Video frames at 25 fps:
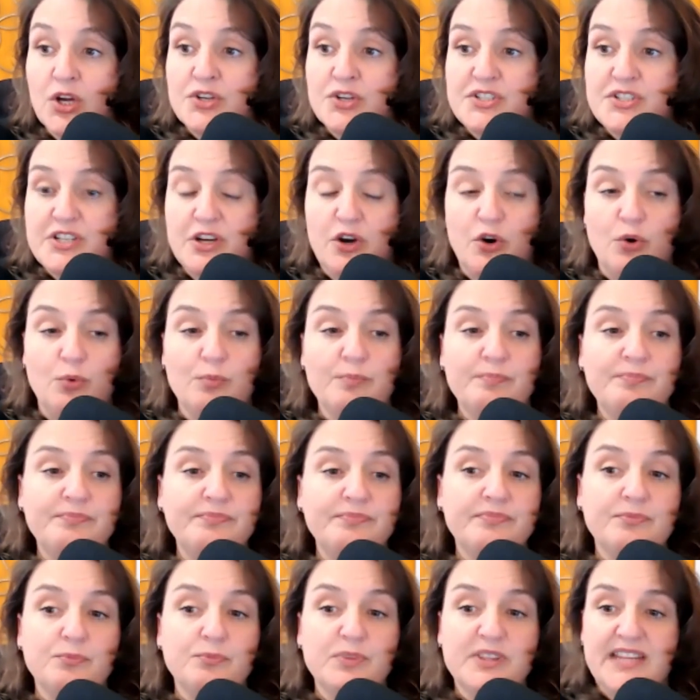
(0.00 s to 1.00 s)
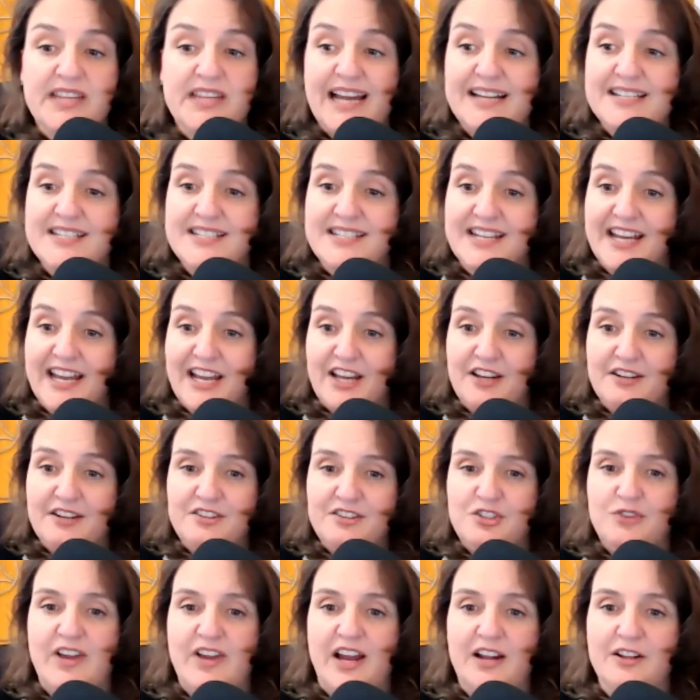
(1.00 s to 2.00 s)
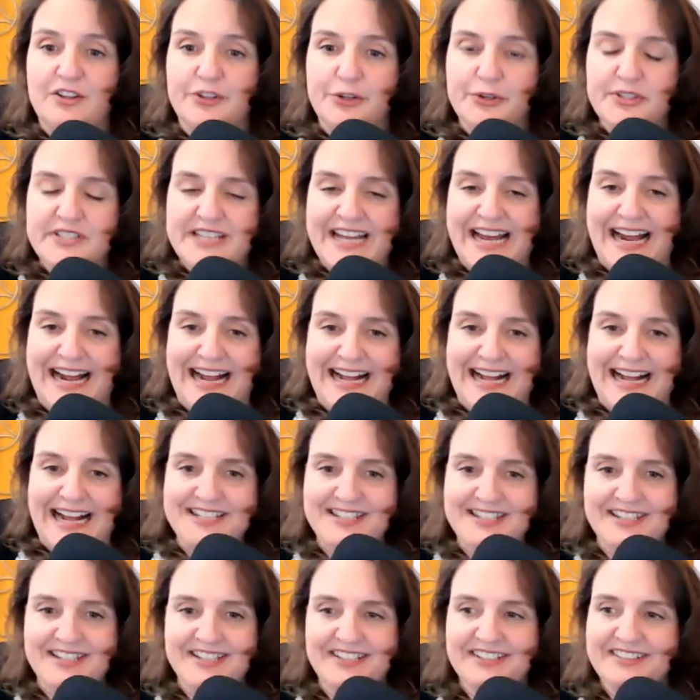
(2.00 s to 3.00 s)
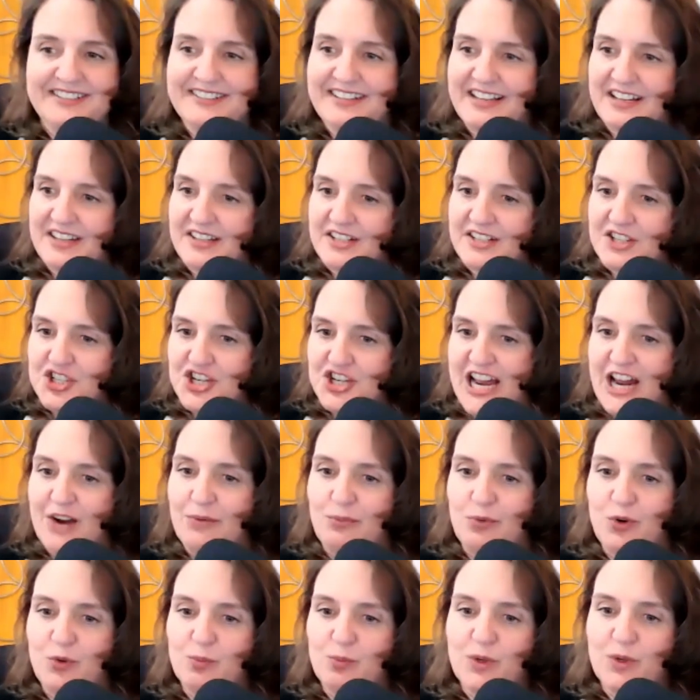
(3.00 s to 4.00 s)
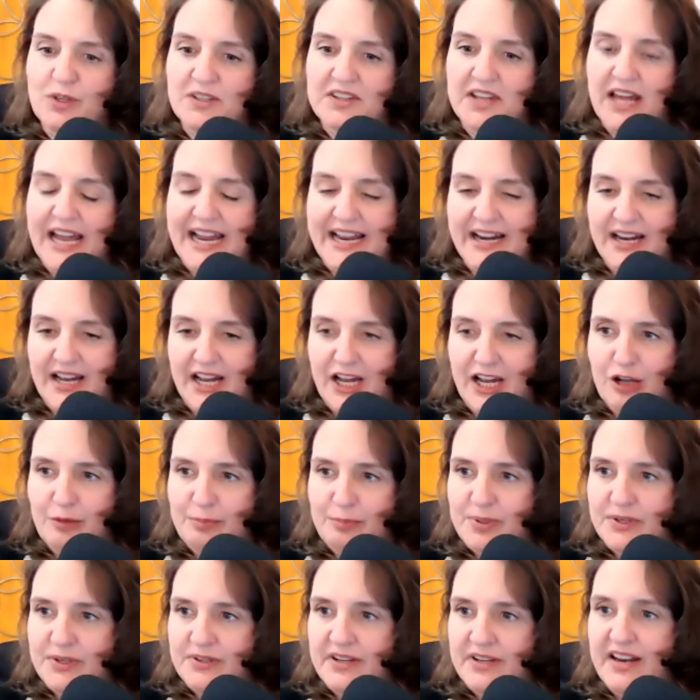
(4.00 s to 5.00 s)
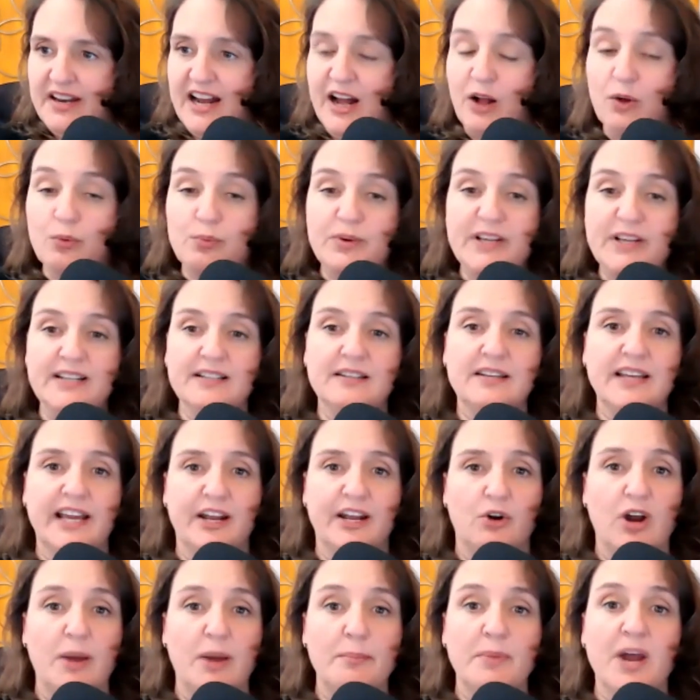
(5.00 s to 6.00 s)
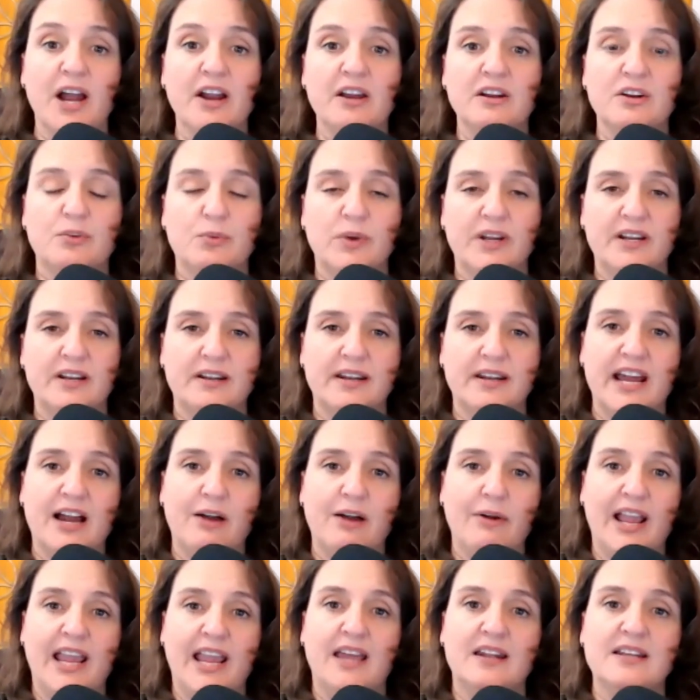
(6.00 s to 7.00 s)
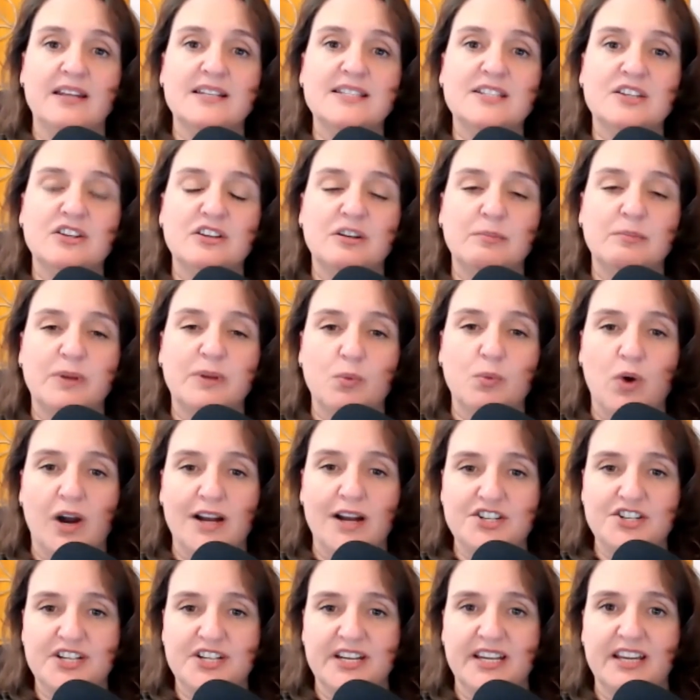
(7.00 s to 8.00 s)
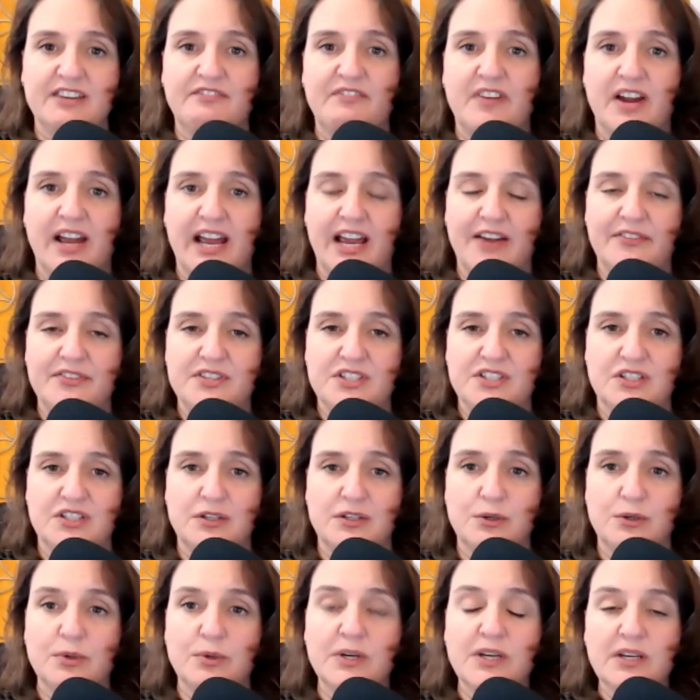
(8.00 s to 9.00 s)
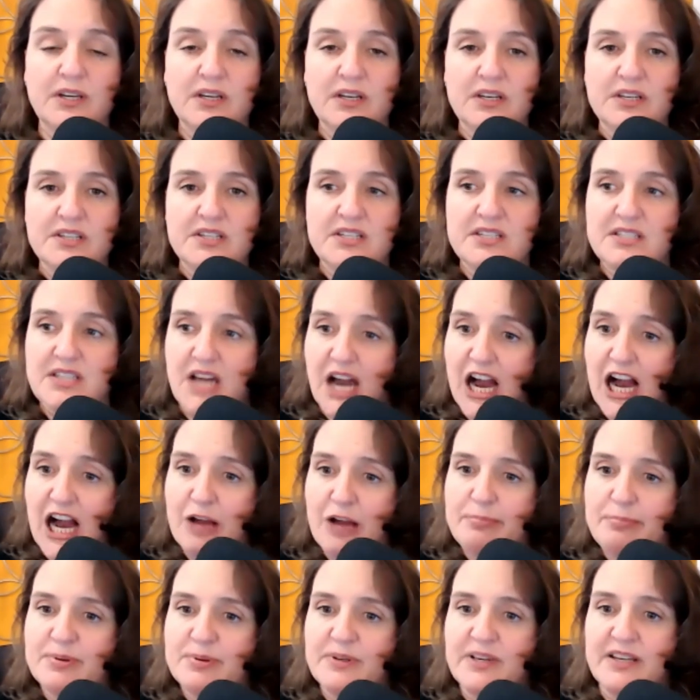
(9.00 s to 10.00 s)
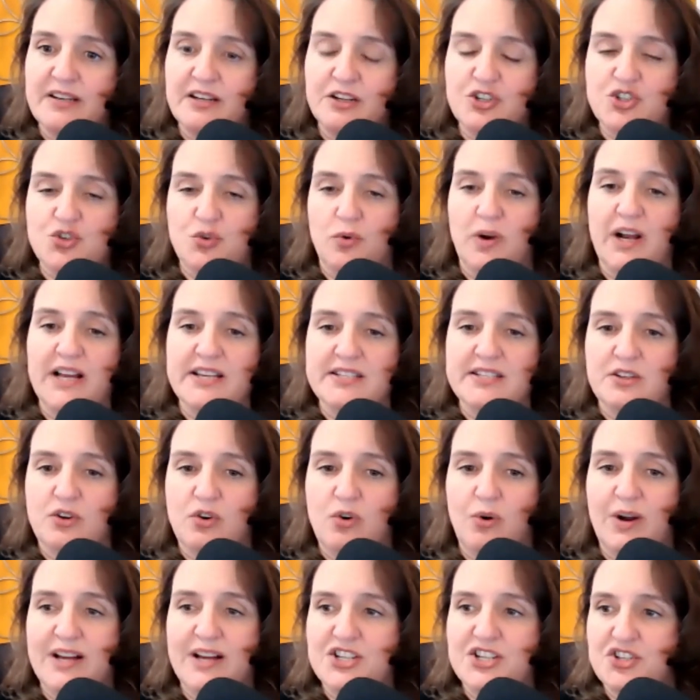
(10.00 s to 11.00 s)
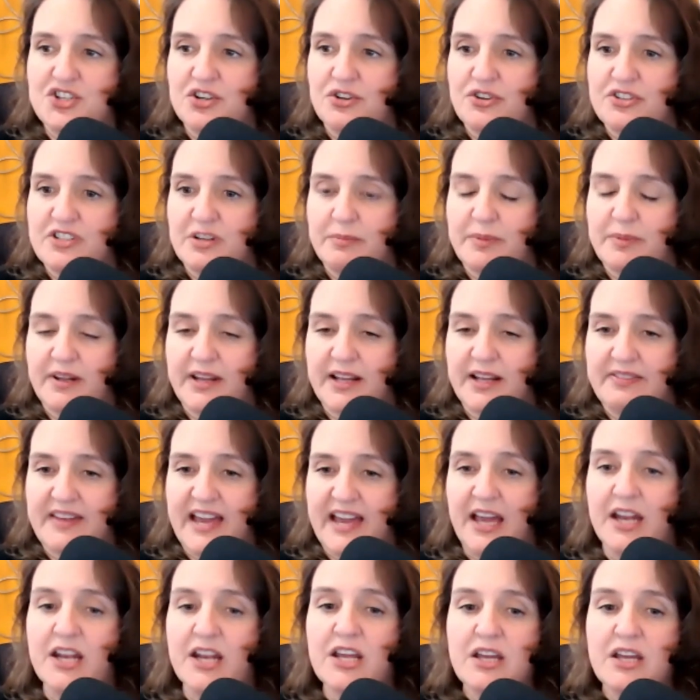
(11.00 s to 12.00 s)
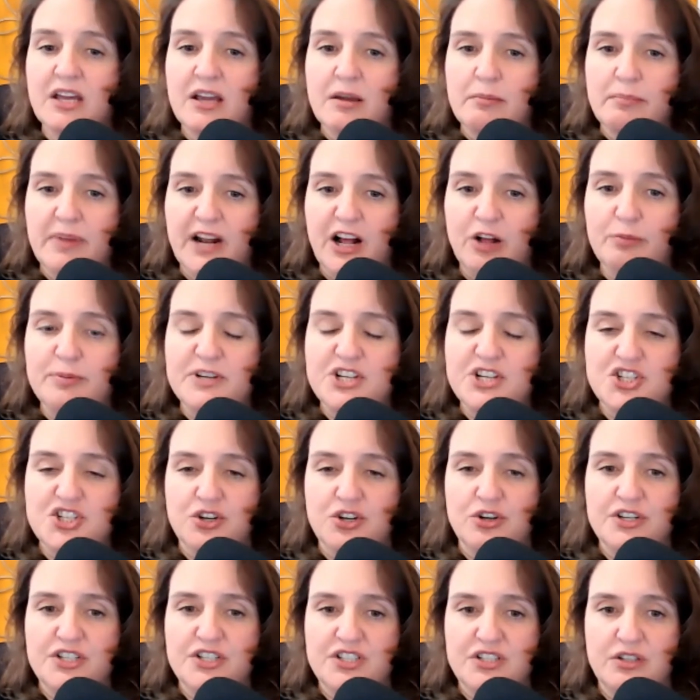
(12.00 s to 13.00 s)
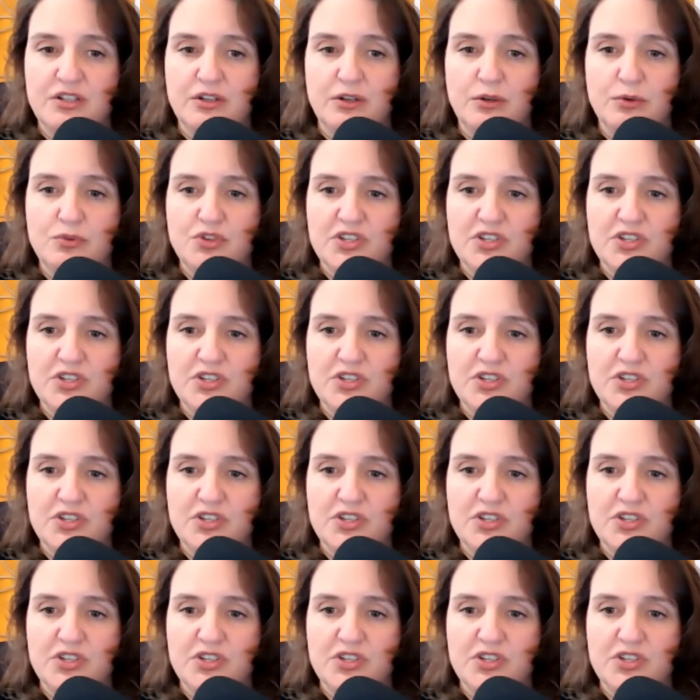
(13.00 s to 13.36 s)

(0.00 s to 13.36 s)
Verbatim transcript: So with that said, you've got a little task and the chat room will light up and I'll read it later. I'm not going to read it now. Hannah's going to be watching if I have to stop and address a question or something like that, but I'll be sure to